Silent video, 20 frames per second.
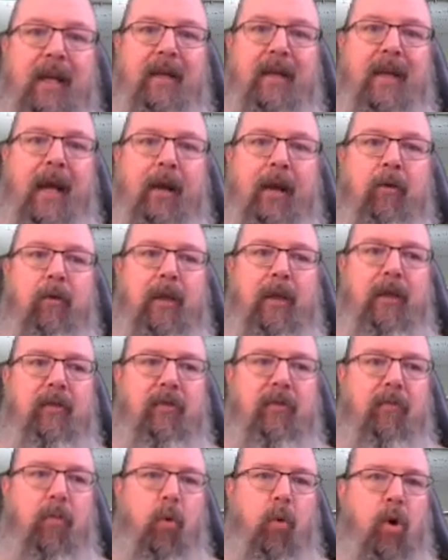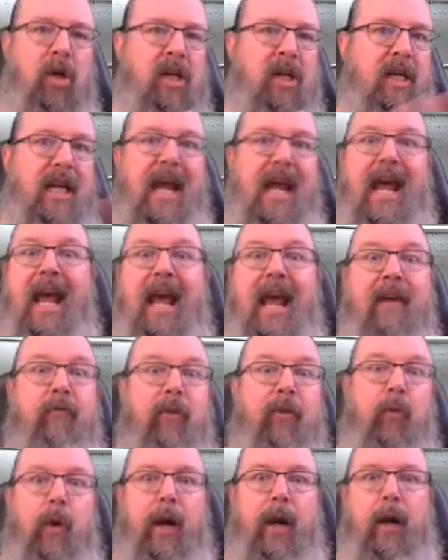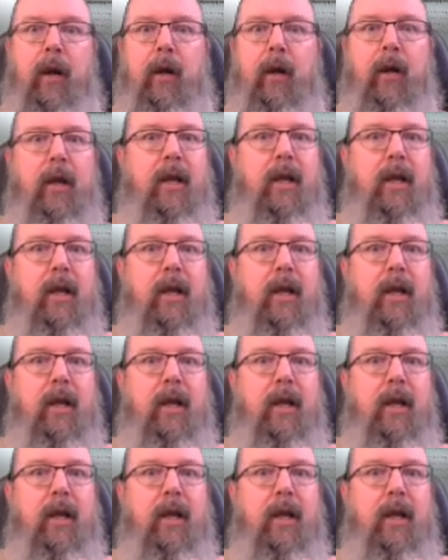integrity is important everywhere,